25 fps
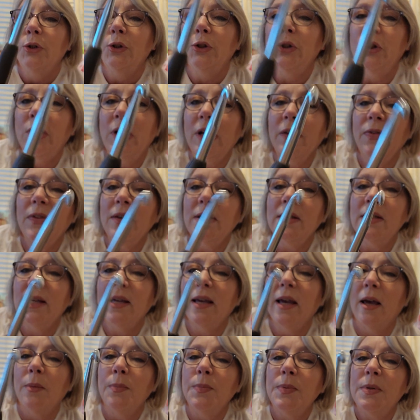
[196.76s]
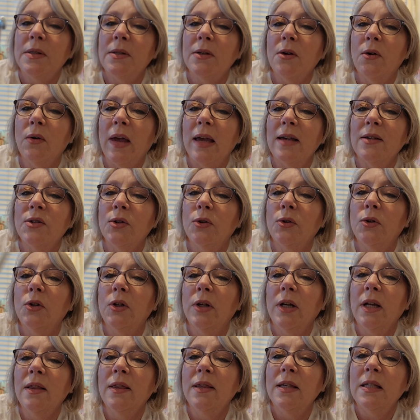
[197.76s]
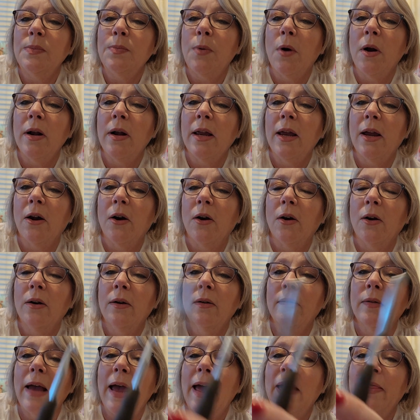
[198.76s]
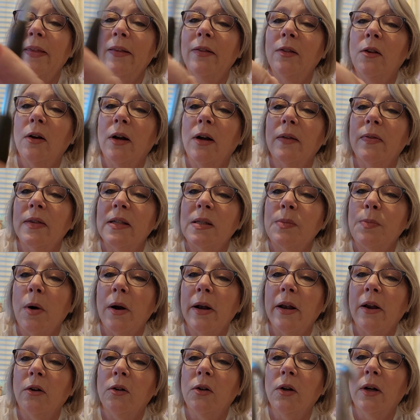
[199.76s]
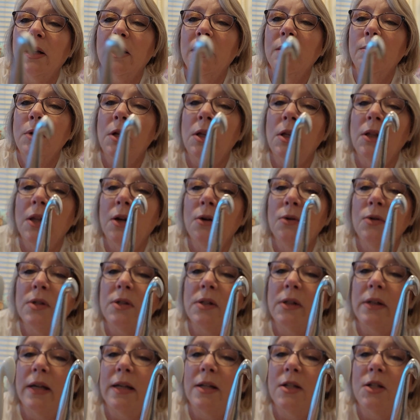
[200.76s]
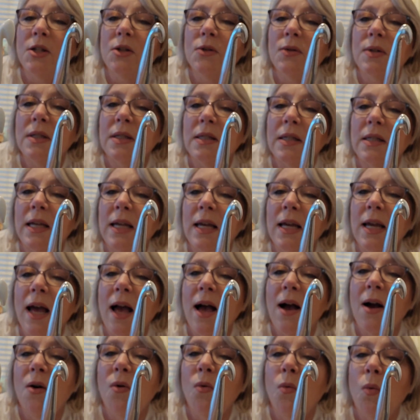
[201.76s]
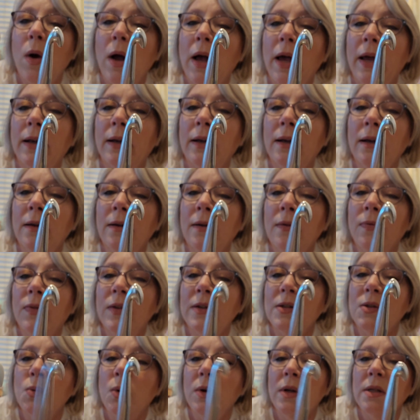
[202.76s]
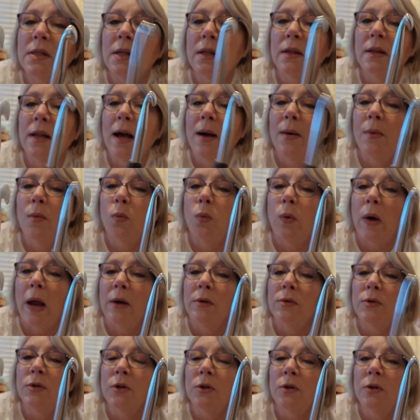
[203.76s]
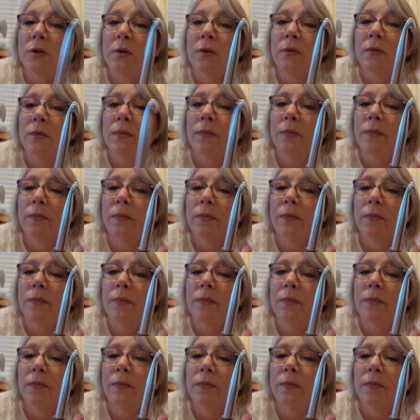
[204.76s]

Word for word: Look at the tips. Okay, so look at this part here, and then look at this part here. Look at them closely. Do you see how this one's a lot rounder?